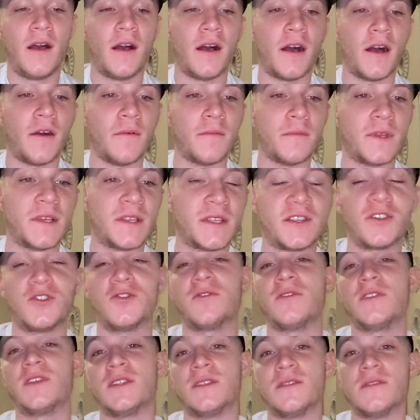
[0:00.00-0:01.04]
um, because I
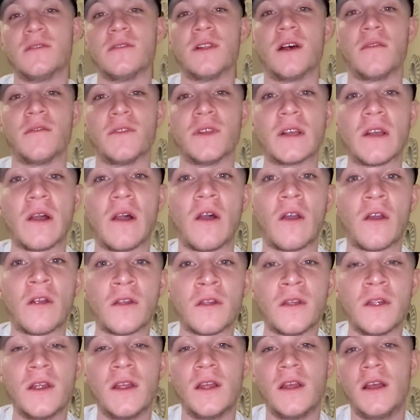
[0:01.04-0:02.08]
truly do love the
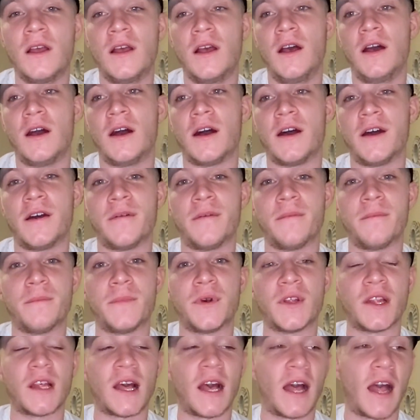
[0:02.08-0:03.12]
car. Um,
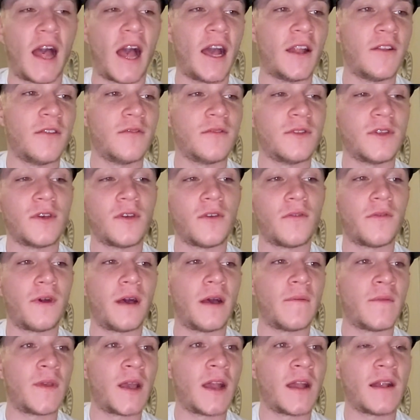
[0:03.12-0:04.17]
but I, I, don't know if
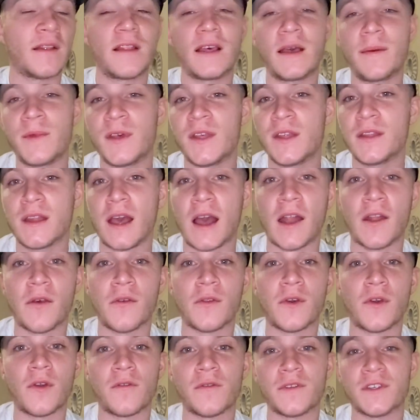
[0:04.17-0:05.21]
I've got a lemon. I don't
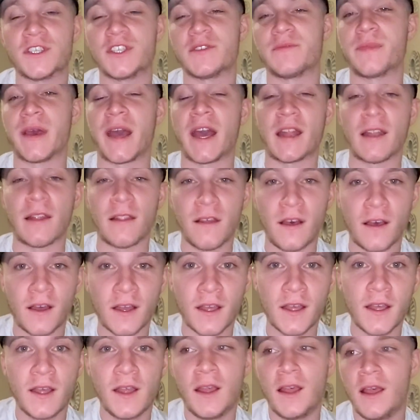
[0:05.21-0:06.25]
know if it's just bad
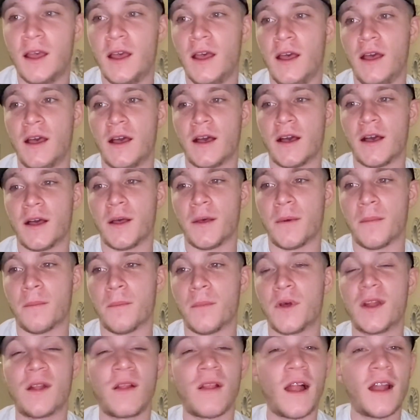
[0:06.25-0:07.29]
luck. Um,
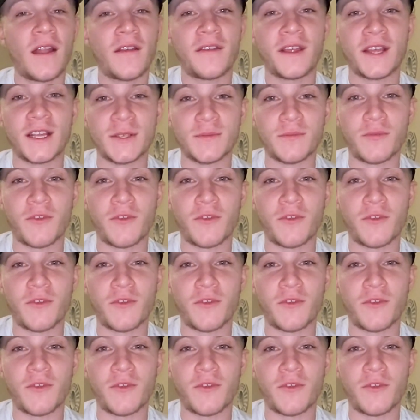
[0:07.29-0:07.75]
but a lot of things